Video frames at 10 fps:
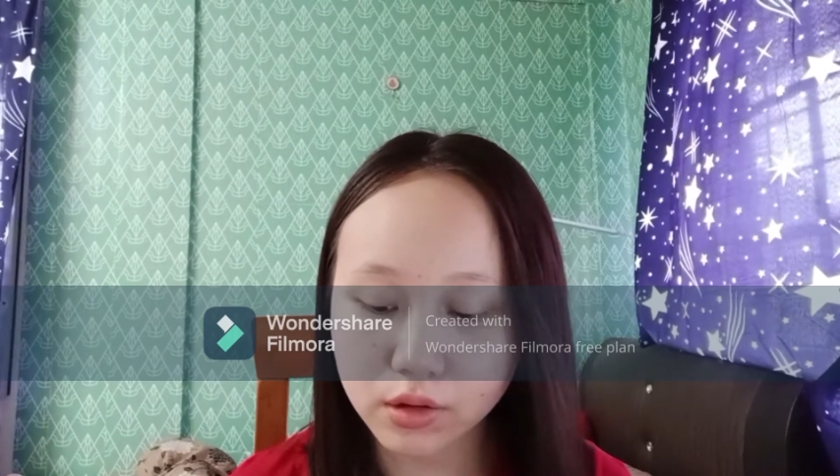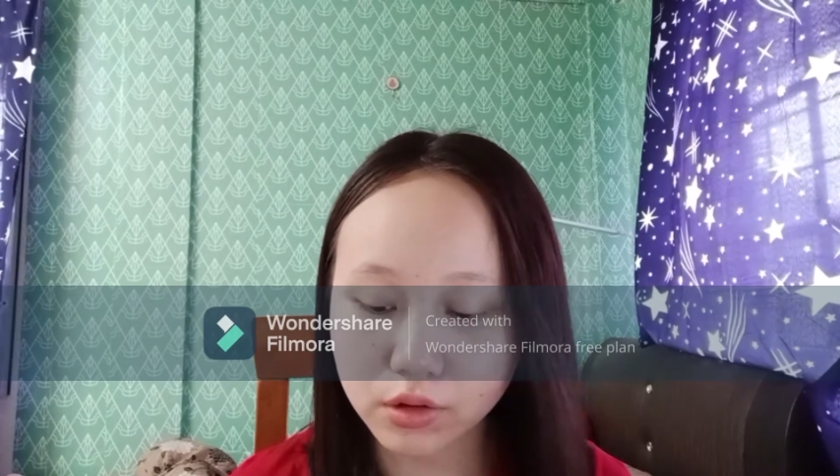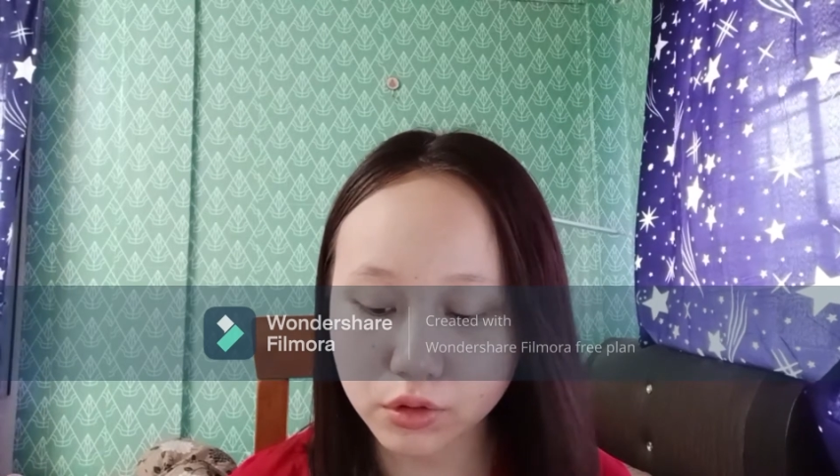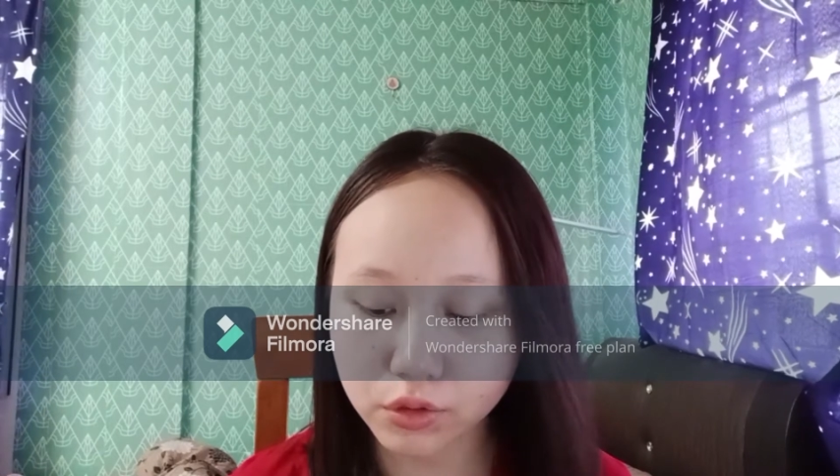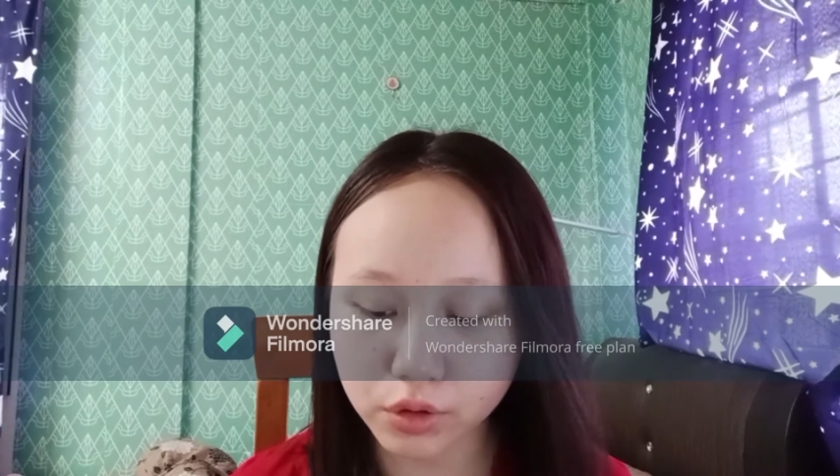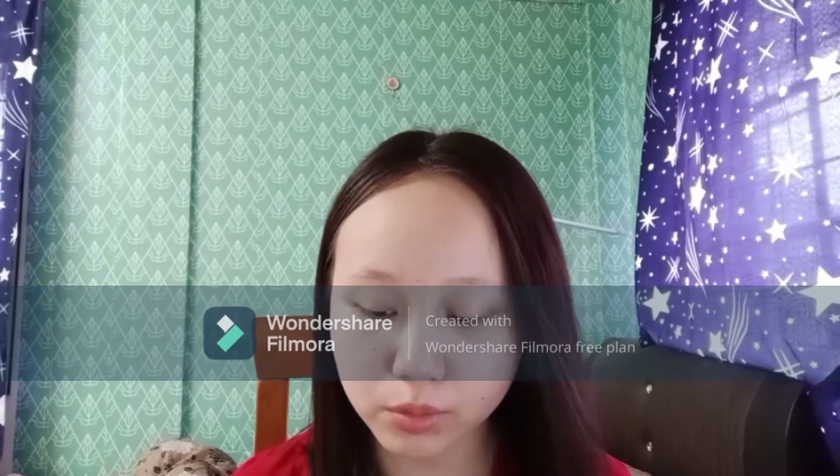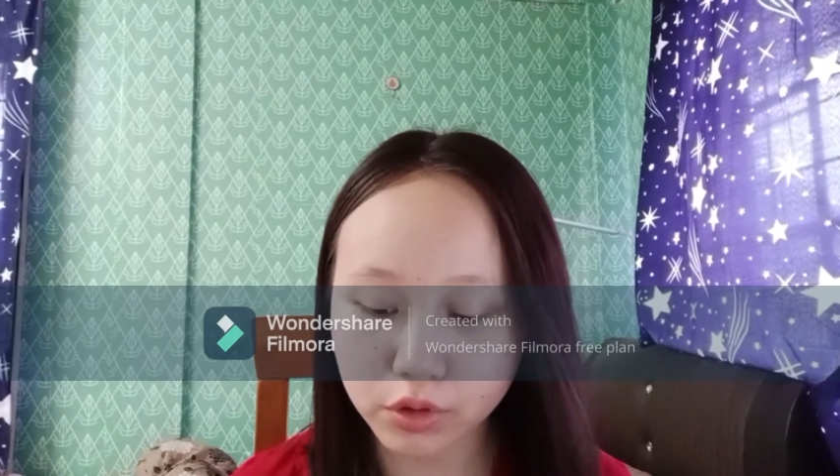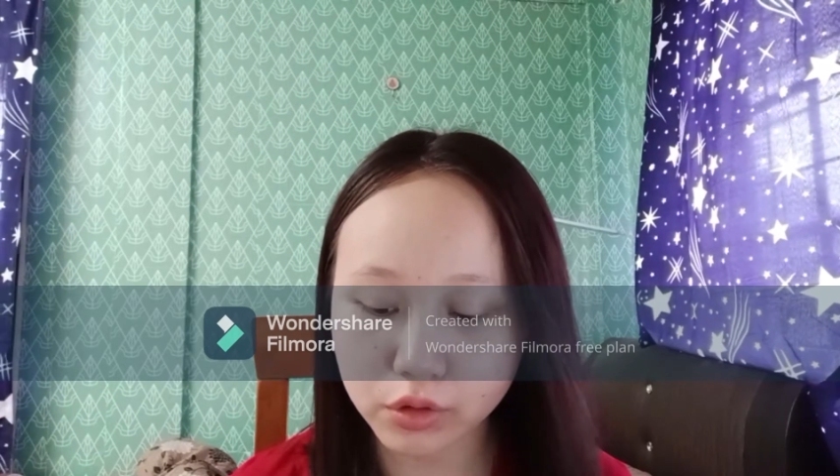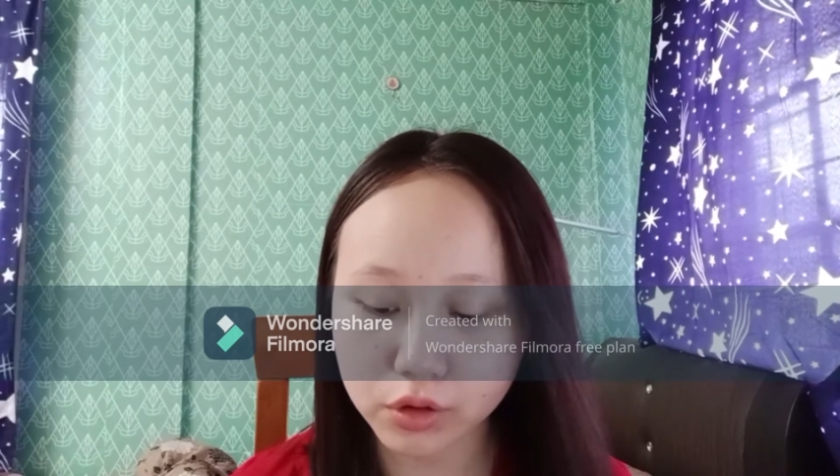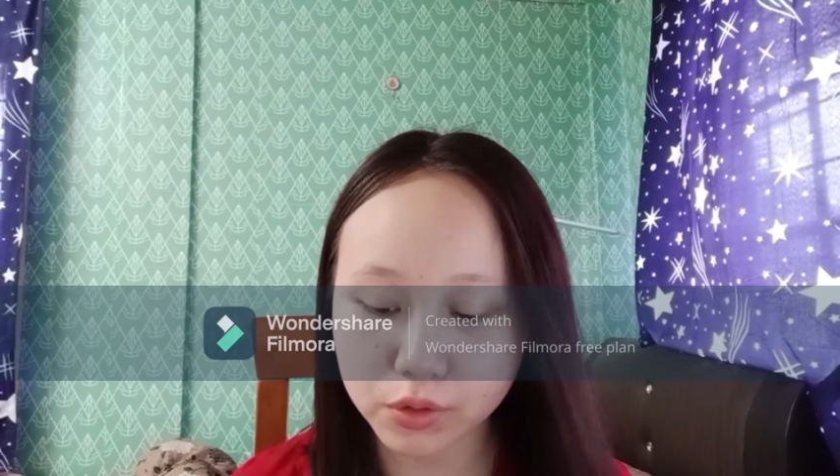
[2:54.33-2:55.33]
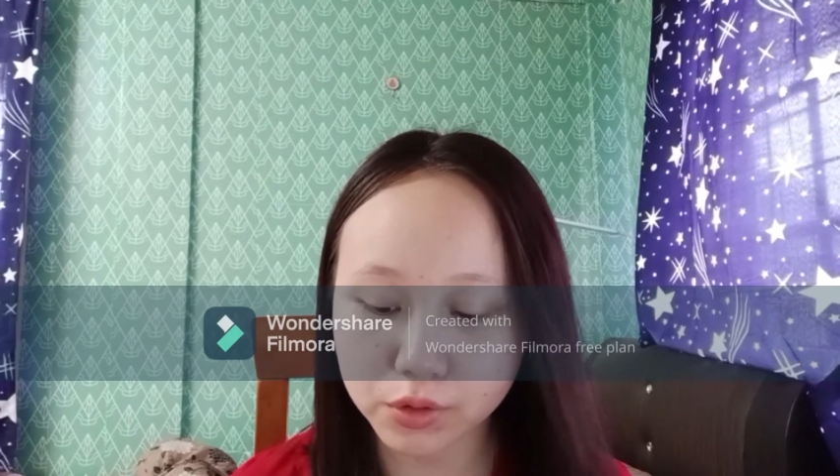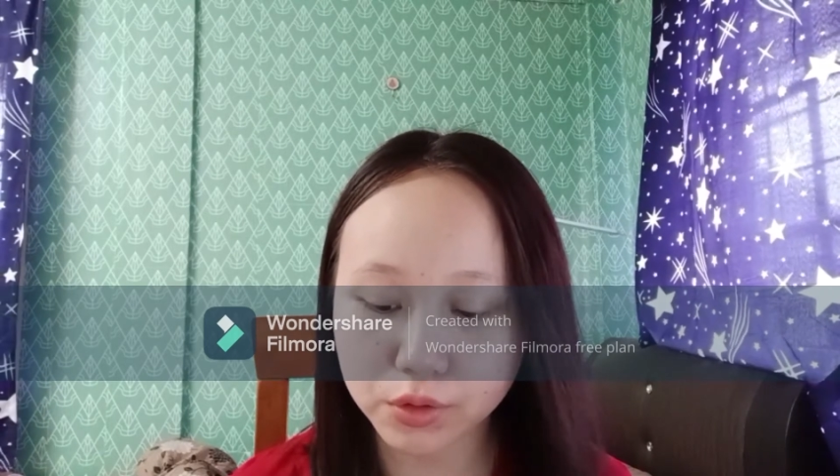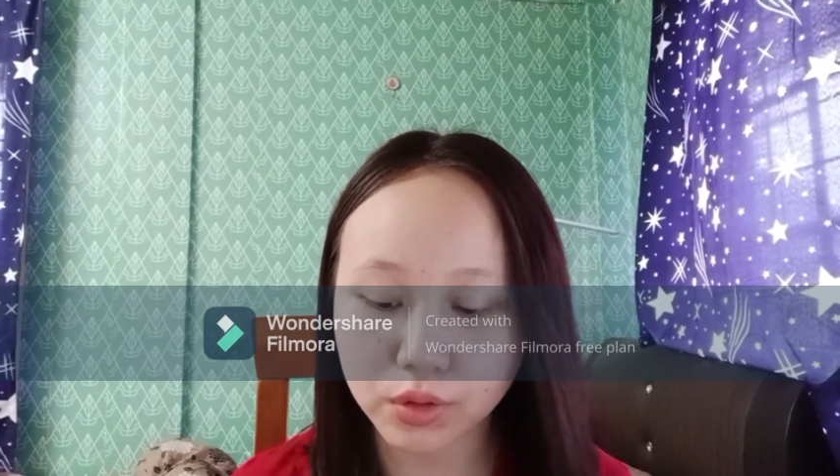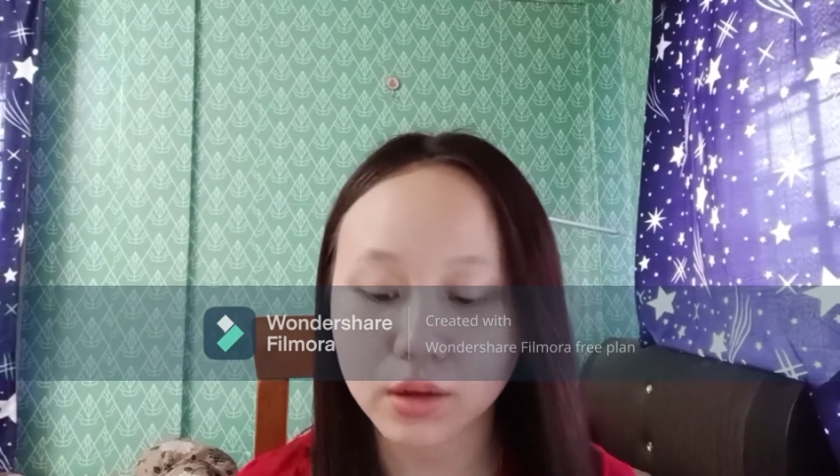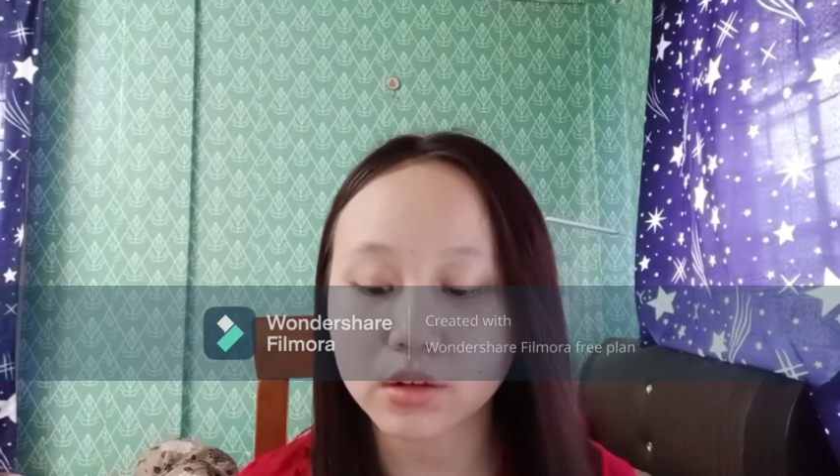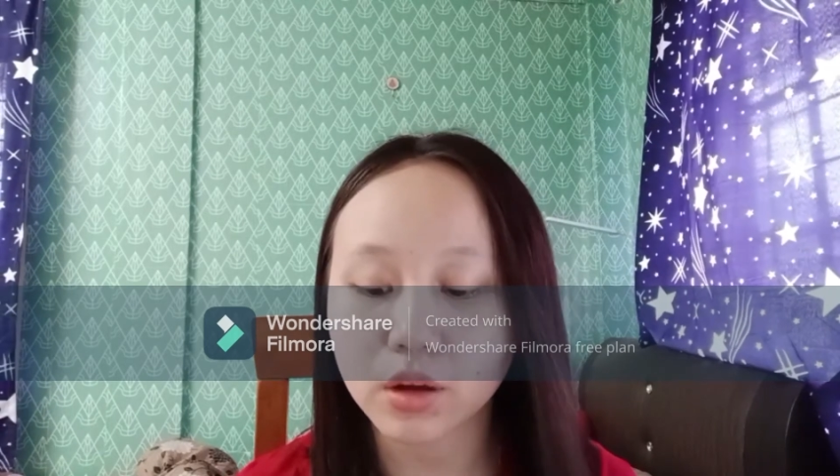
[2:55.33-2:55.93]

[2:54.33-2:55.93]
stream continues to neck